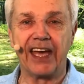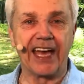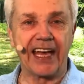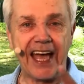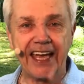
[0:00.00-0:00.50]

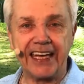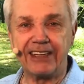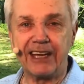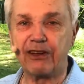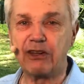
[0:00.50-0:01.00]
And I can
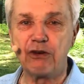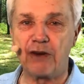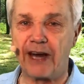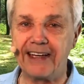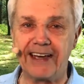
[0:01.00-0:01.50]
tell you
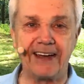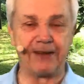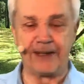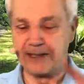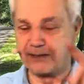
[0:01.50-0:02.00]
right now,
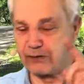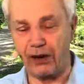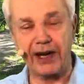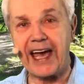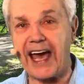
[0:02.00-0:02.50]
Drug